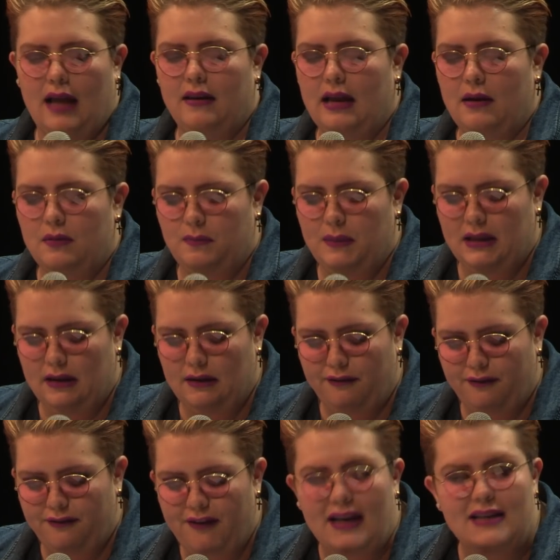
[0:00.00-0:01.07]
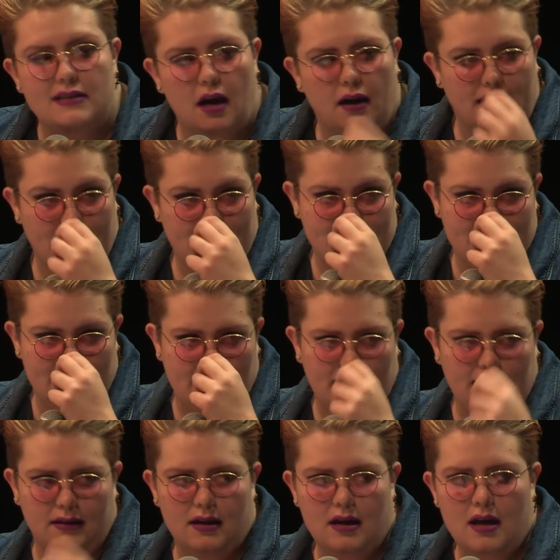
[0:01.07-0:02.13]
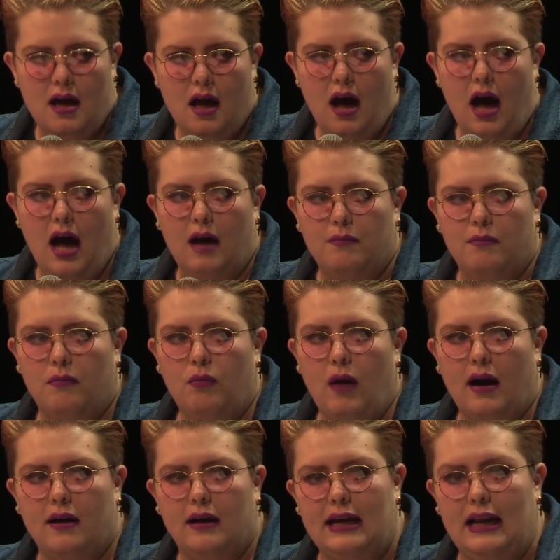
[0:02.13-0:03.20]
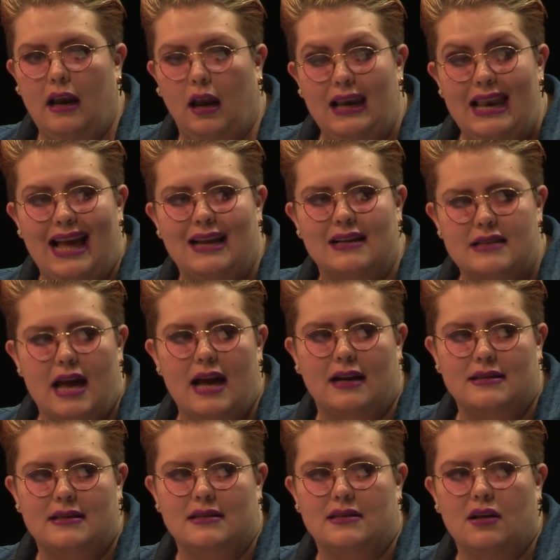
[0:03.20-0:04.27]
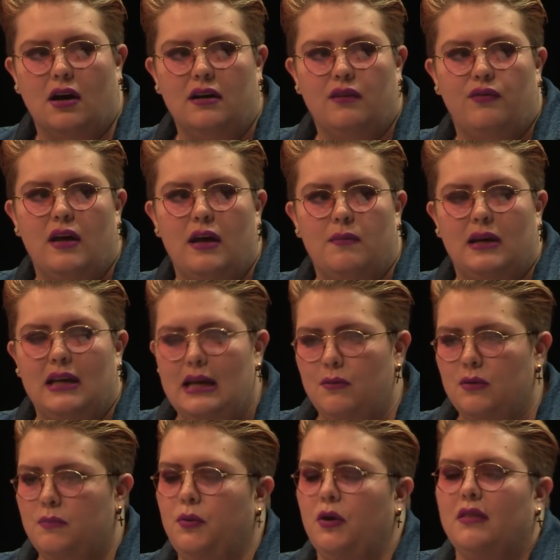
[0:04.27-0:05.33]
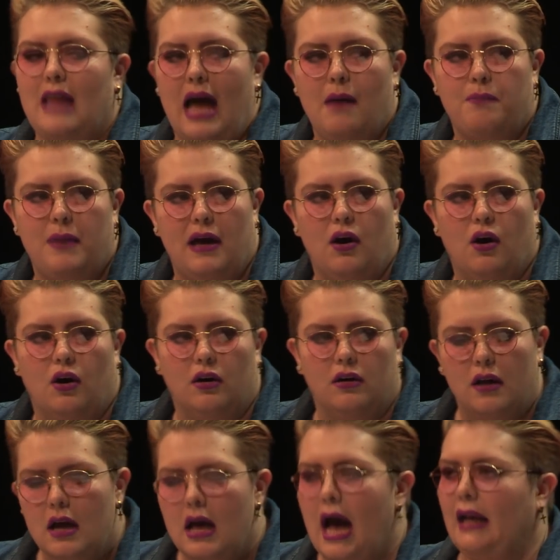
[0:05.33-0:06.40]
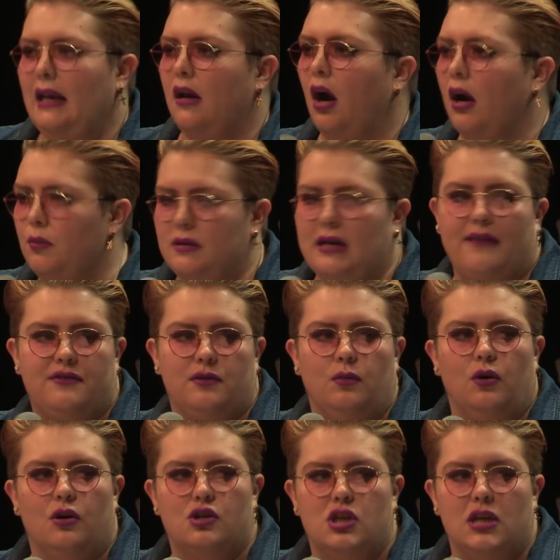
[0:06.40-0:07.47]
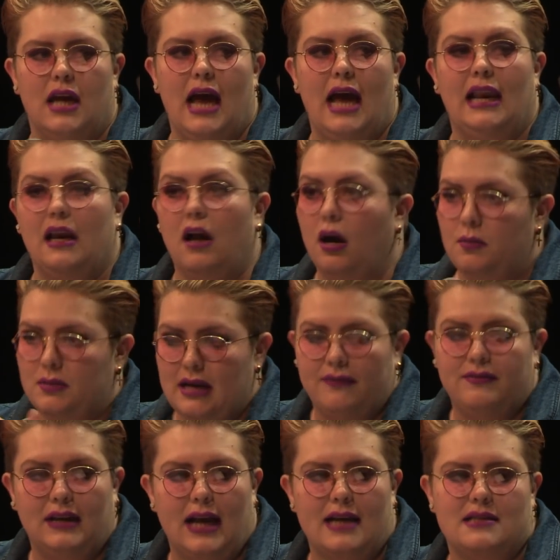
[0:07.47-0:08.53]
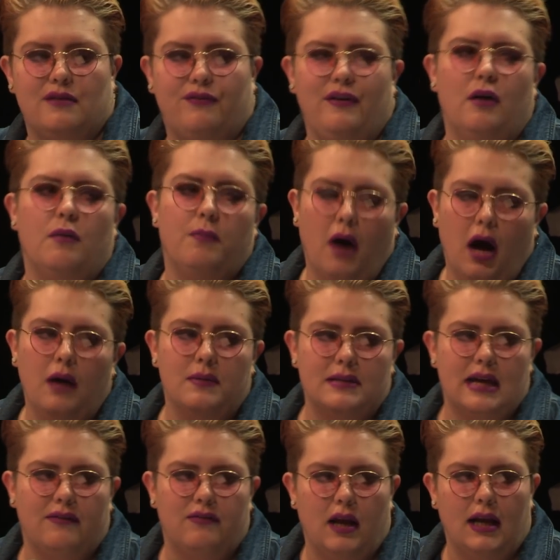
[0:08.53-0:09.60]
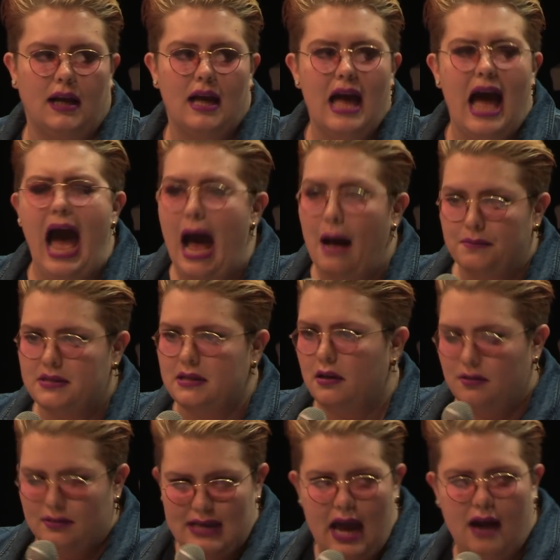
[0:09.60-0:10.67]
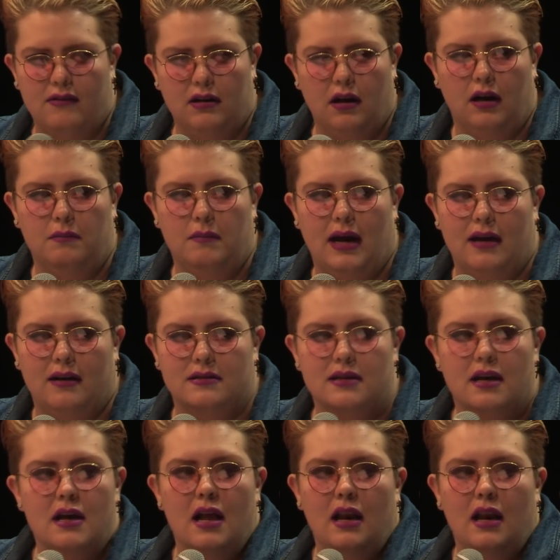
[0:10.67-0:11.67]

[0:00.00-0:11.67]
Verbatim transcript: and it would be the face hugging scene um, where he like lays eggs inside of him and he would put that bit on and then I would have to watch it and then I would have to guess the film but I would have like absolute terror nightmares